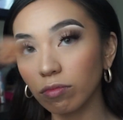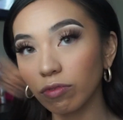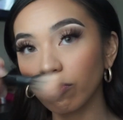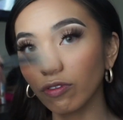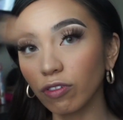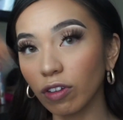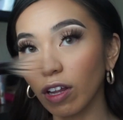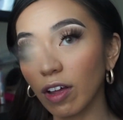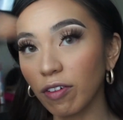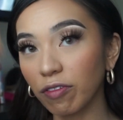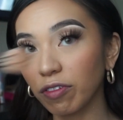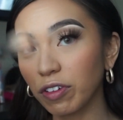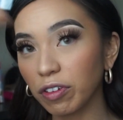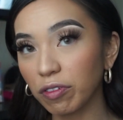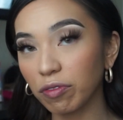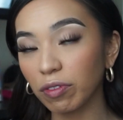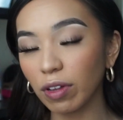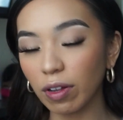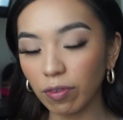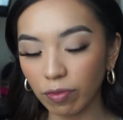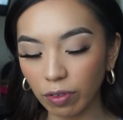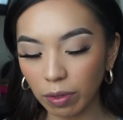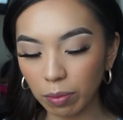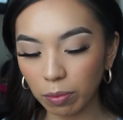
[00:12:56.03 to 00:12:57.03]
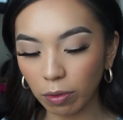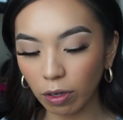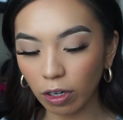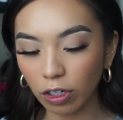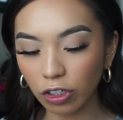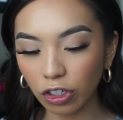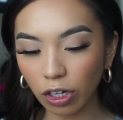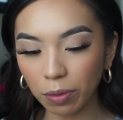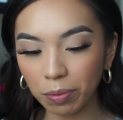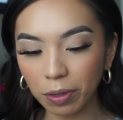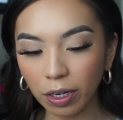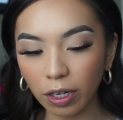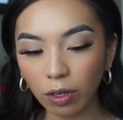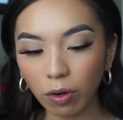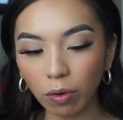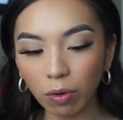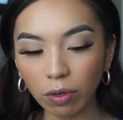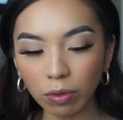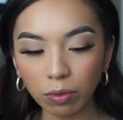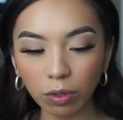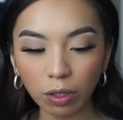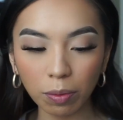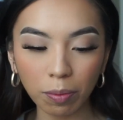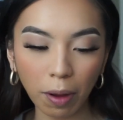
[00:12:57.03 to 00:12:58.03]
fluffy brush. I'm gonna go
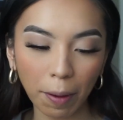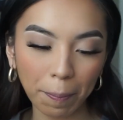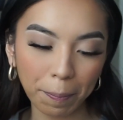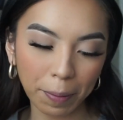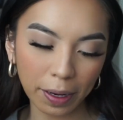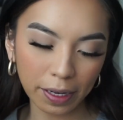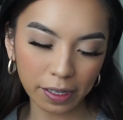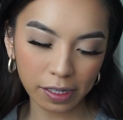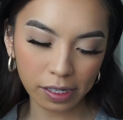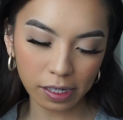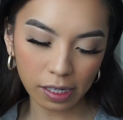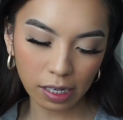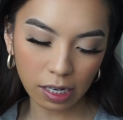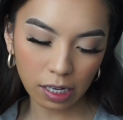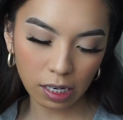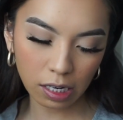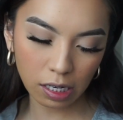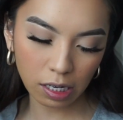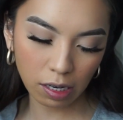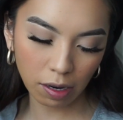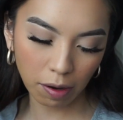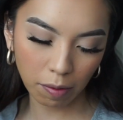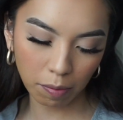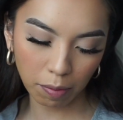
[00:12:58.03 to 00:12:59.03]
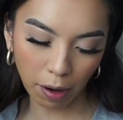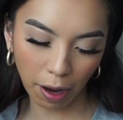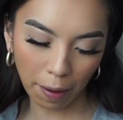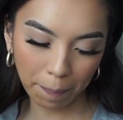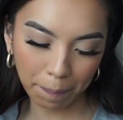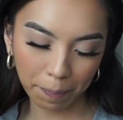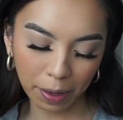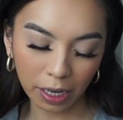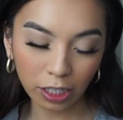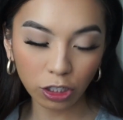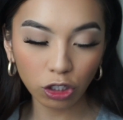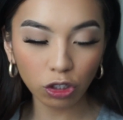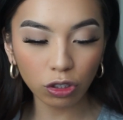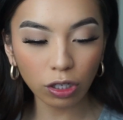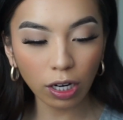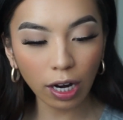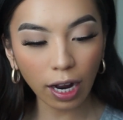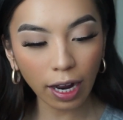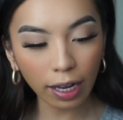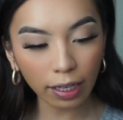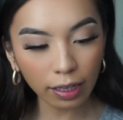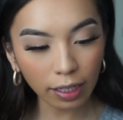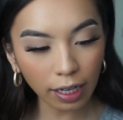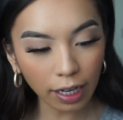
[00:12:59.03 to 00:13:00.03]
in with my Pixie by Petra
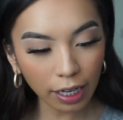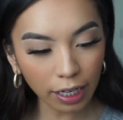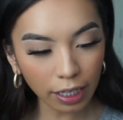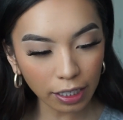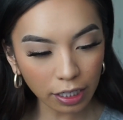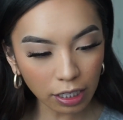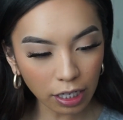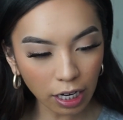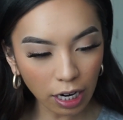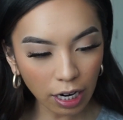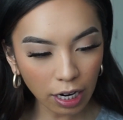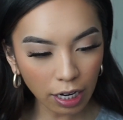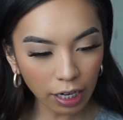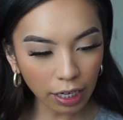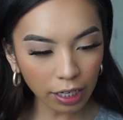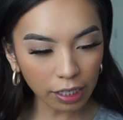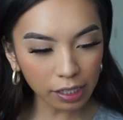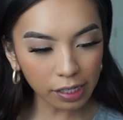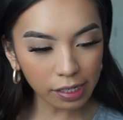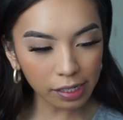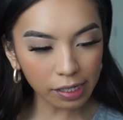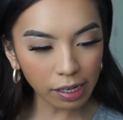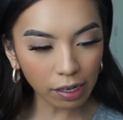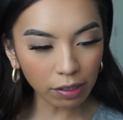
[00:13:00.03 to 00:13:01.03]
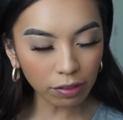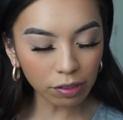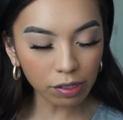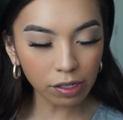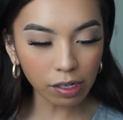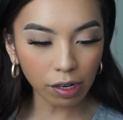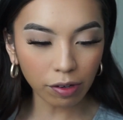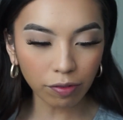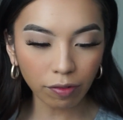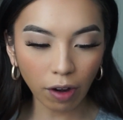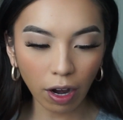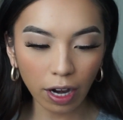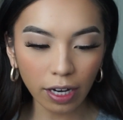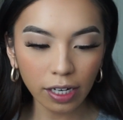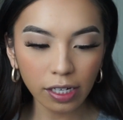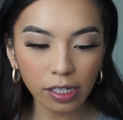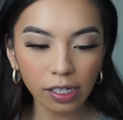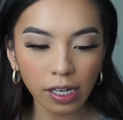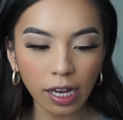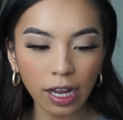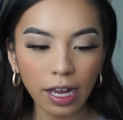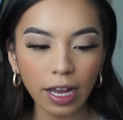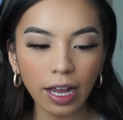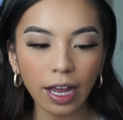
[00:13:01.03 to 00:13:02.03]
highlight in Subtle Sunrise,
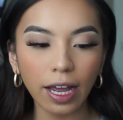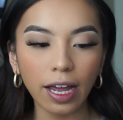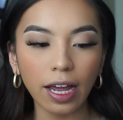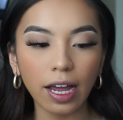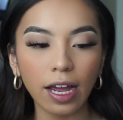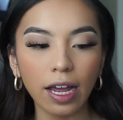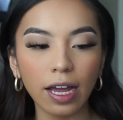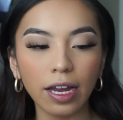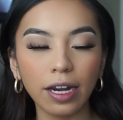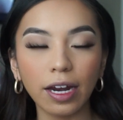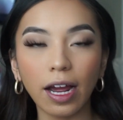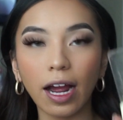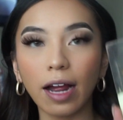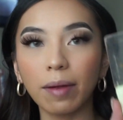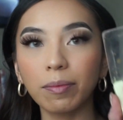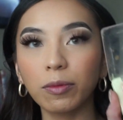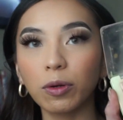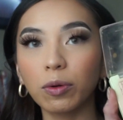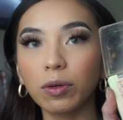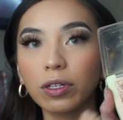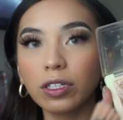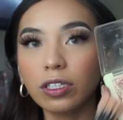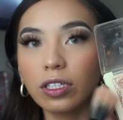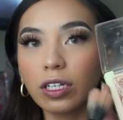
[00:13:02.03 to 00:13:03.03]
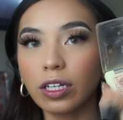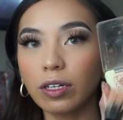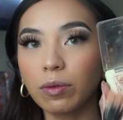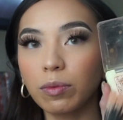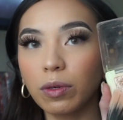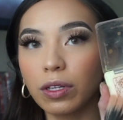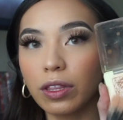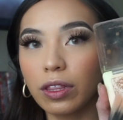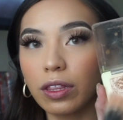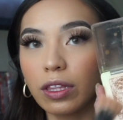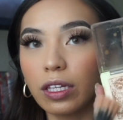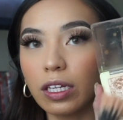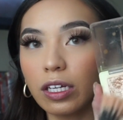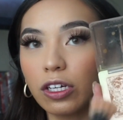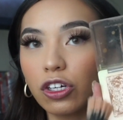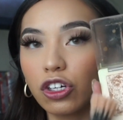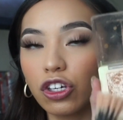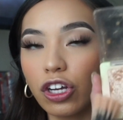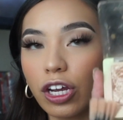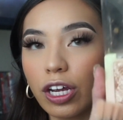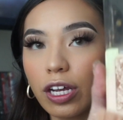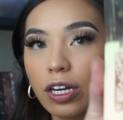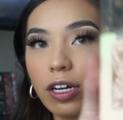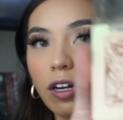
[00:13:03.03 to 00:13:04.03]
and I'm going in with the
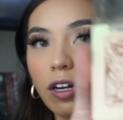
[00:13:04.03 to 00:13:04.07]
shade